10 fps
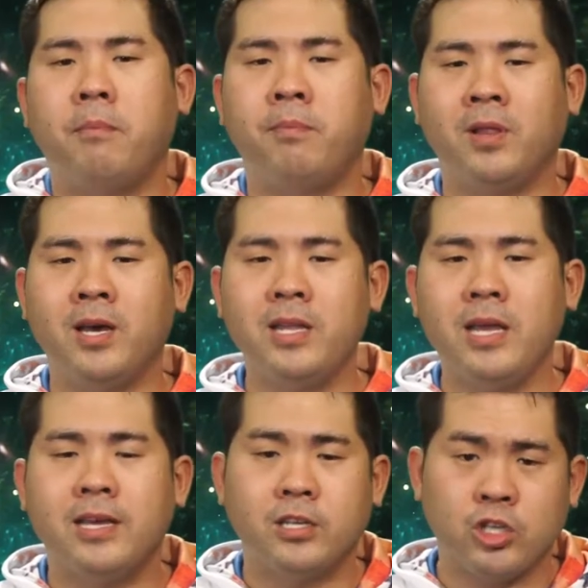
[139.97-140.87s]
blood,
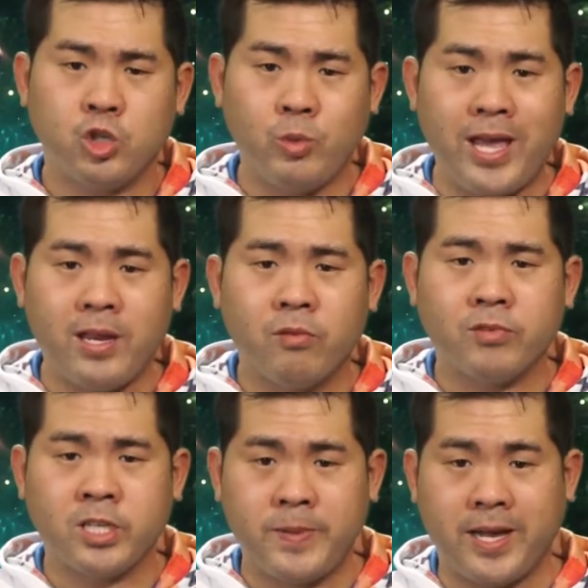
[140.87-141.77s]
sweat,
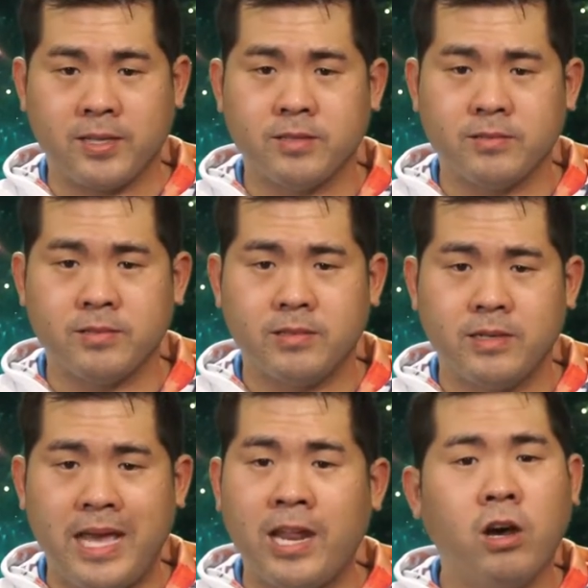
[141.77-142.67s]
respect,
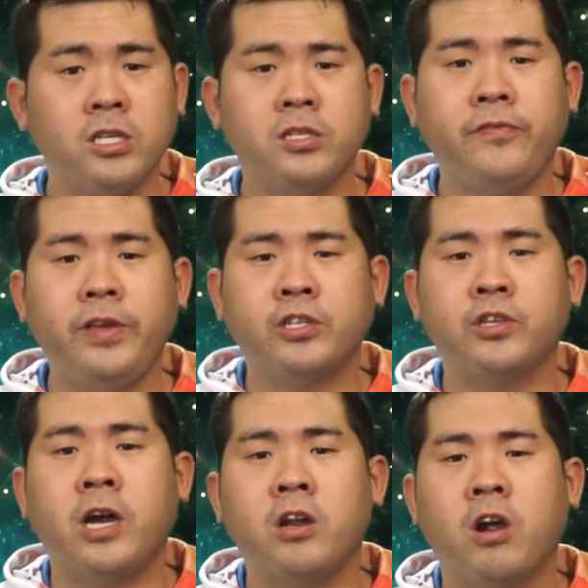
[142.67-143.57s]
and also
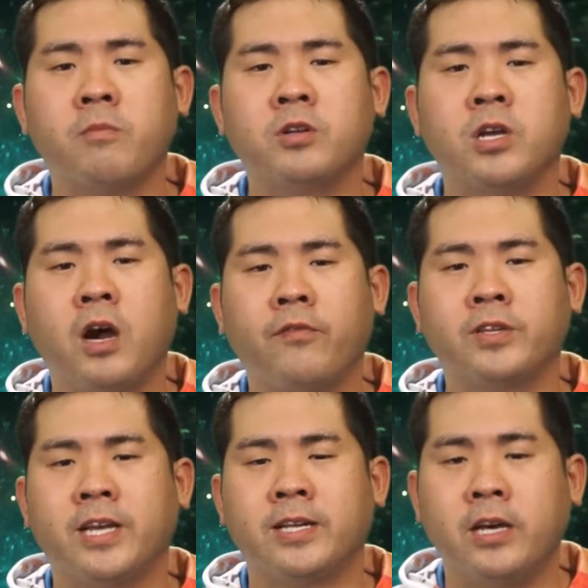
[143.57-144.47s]
features Under Armour's hover
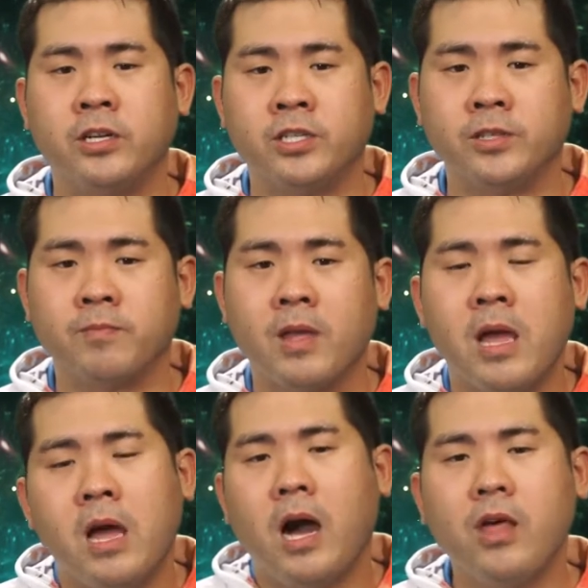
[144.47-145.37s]
technology.
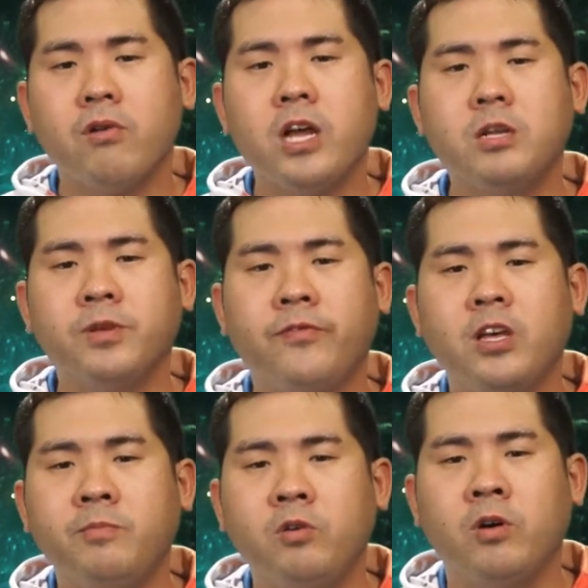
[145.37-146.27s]
Other items
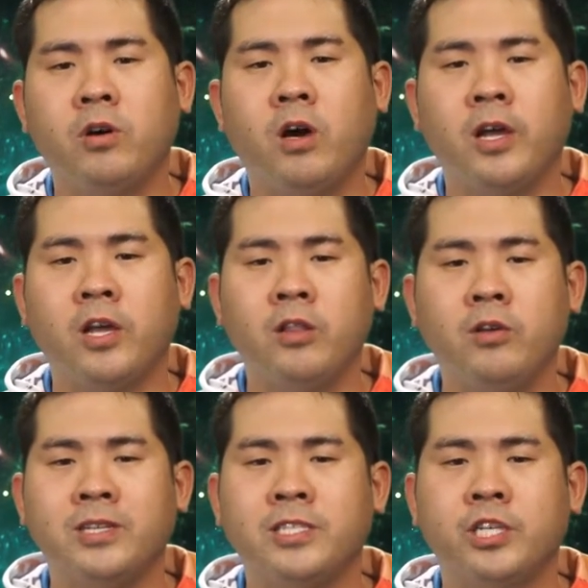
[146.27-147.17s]
available will
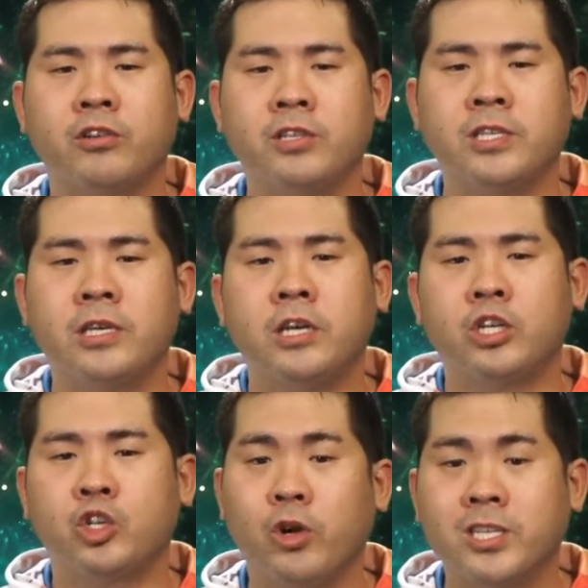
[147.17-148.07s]
include shirts,
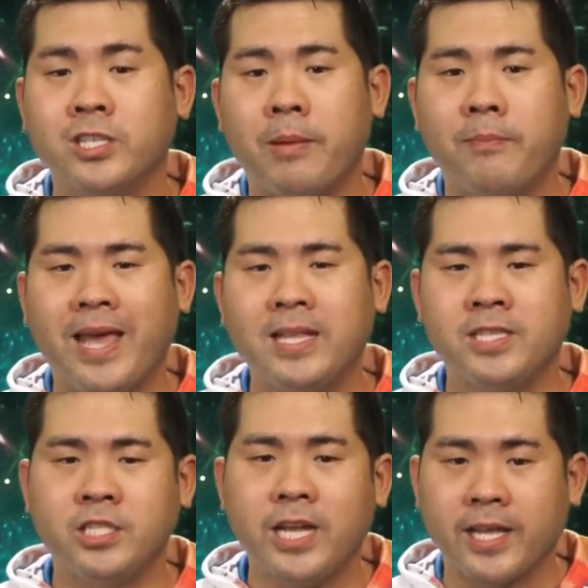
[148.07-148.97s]
shorts,
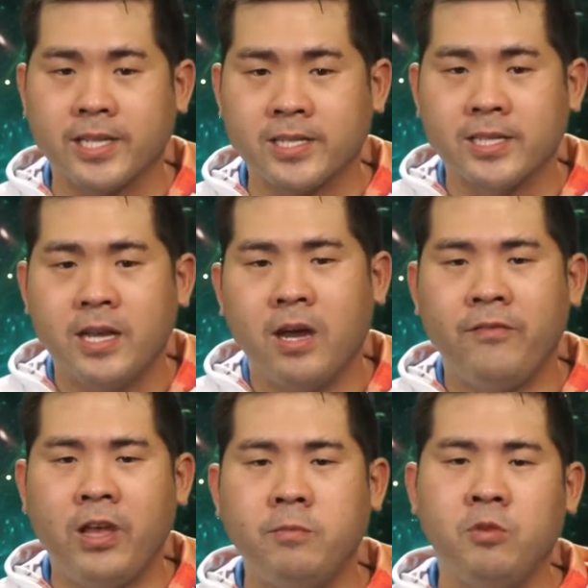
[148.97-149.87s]
pants, and jackets,
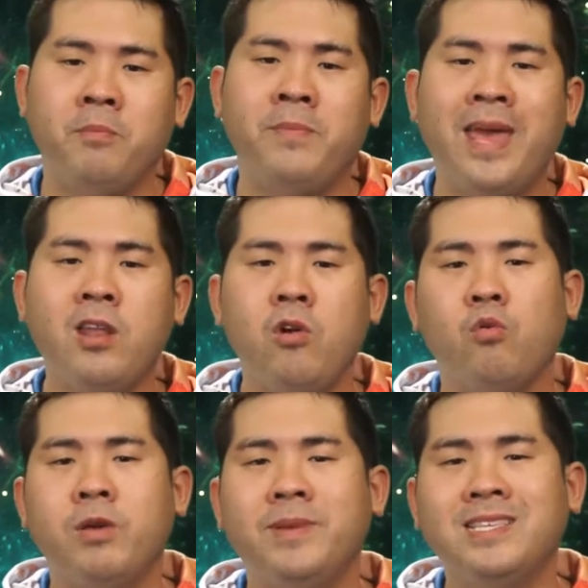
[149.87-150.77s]
available in men,
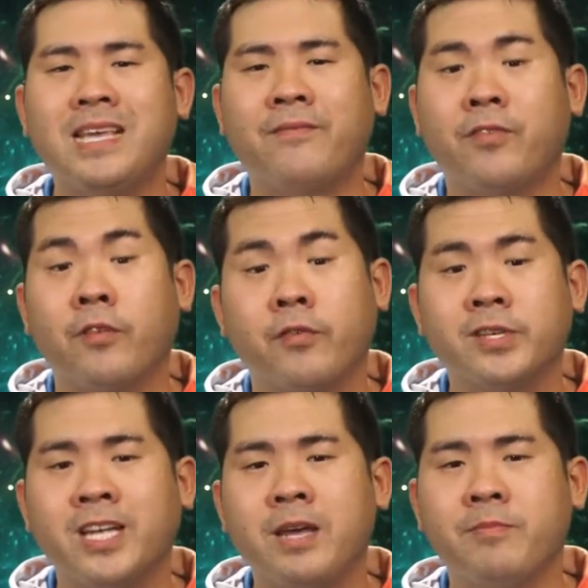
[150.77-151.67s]
women's, and for the
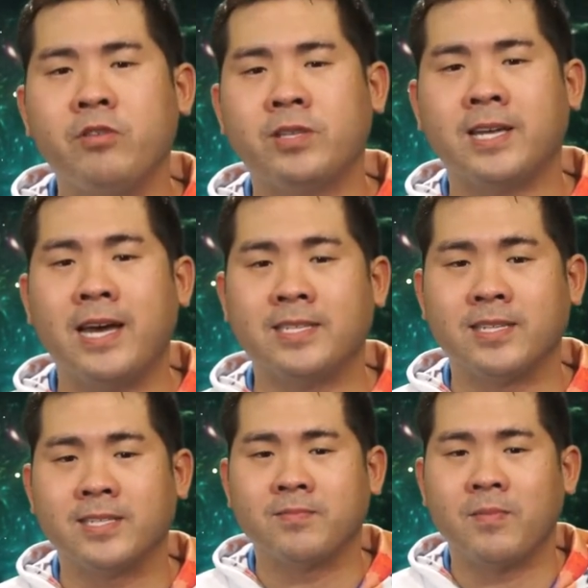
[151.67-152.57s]
first time, youth
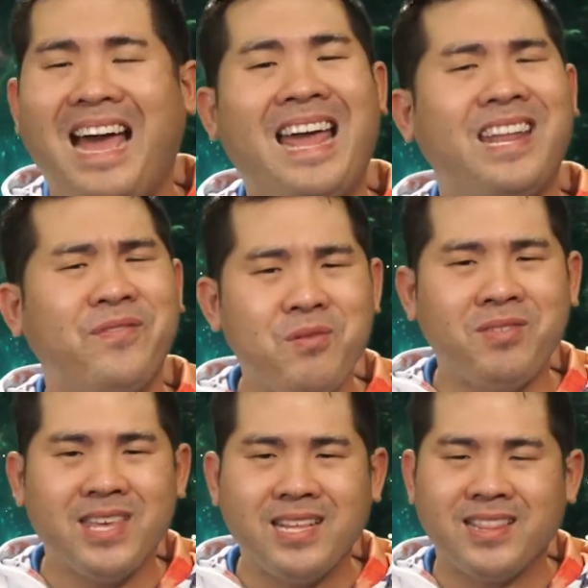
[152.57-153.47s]
sizes. And if you
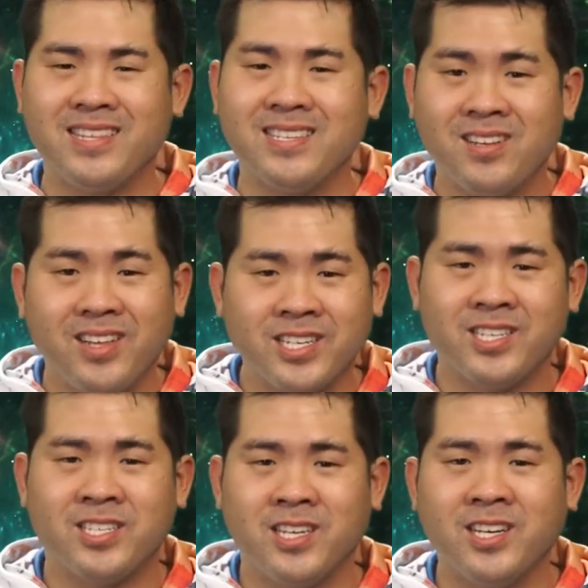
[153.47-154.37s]
think that this
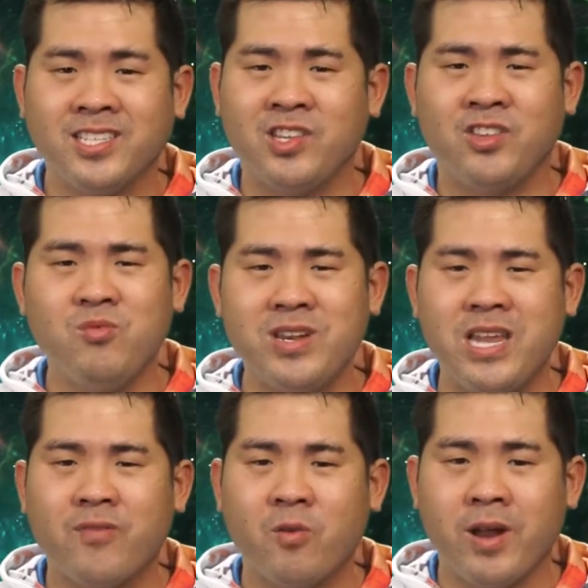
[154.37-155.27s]
collection sucks and you would
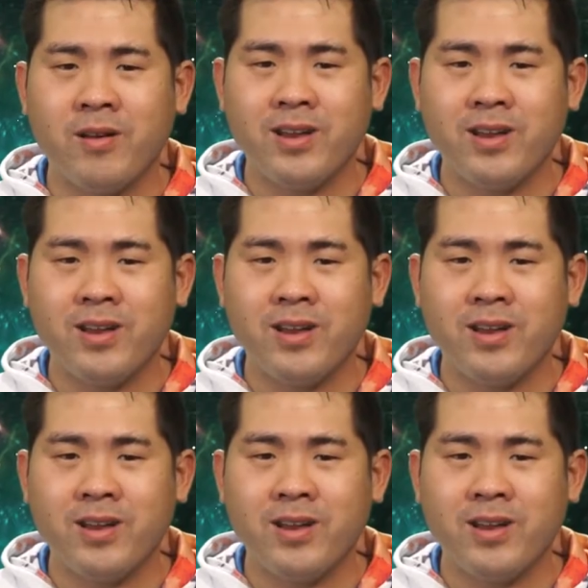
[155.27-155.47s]
never wear